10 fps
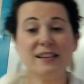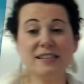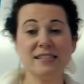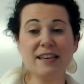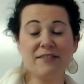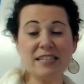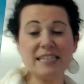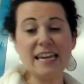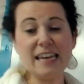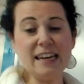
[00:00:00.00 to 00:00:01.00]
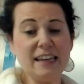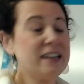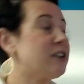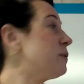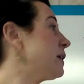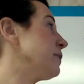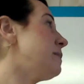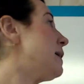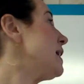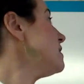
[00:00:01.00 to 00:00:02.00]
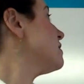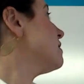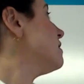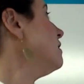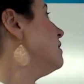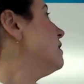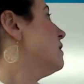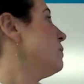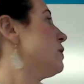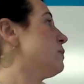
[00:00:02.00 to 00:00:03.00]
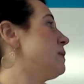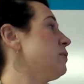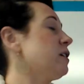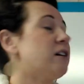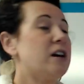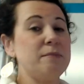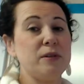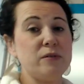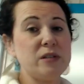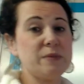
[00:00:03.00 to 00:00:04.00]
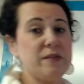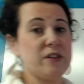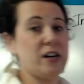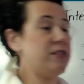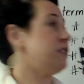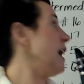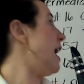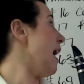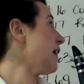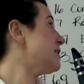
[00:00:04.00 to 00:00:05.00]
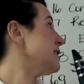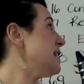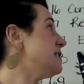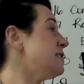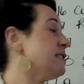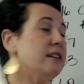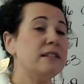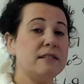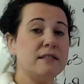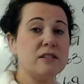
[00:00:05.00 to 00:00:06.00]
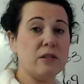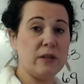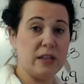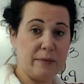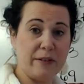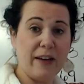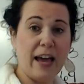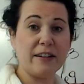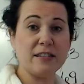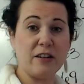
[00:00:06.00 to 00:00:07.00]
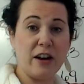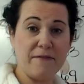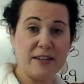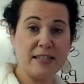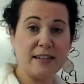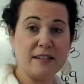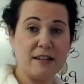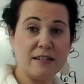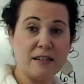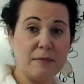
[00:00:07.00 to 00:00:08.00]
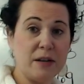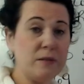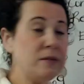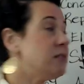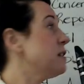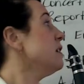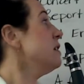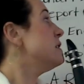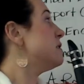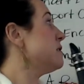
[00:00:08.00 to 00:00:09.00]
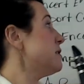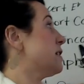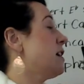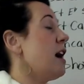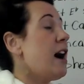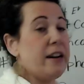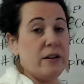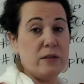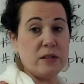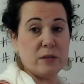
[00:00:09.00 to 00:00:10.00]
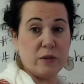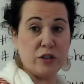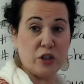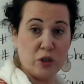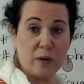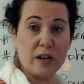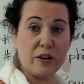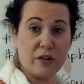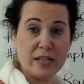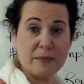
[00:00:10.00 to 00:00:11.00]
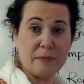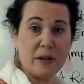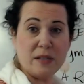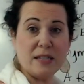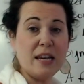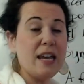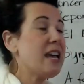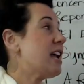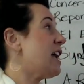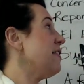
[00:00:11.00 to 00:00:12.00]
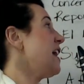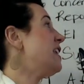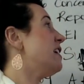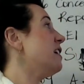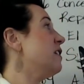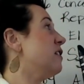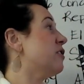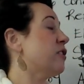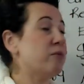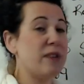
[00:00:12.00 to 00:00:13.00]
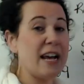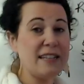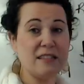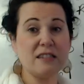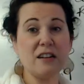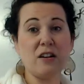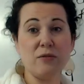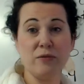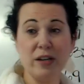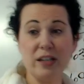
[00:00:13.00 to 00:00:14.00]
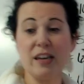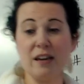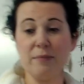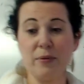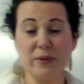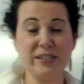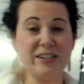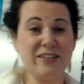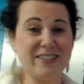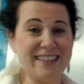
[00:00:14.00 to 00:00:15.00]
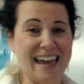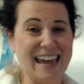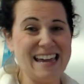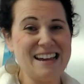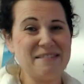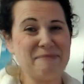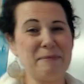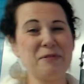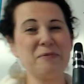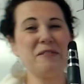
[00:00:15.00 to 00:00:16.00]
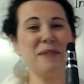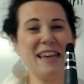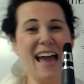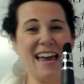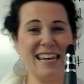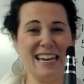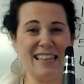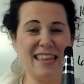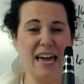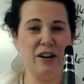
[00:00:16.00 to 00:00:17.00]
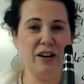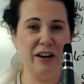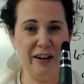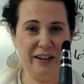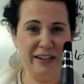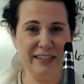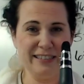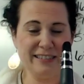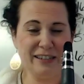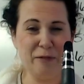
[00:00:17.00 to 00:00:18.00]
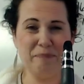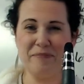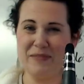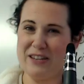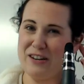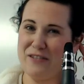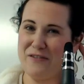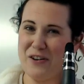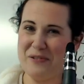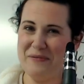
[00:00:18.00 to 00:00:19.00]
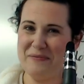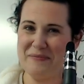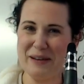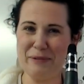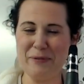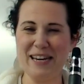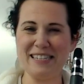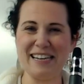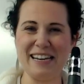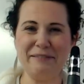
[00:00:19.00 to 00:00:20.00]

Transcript: 17, quick reminder, with Report Card Blues, we've got accents, so a little bit of extra emphasis on some notes, staccatos, real short and crisp notes, and then the rests are really important, aren't they? Remember, we've been adding in that, oh, you hear the phone? I'm going to wait a second.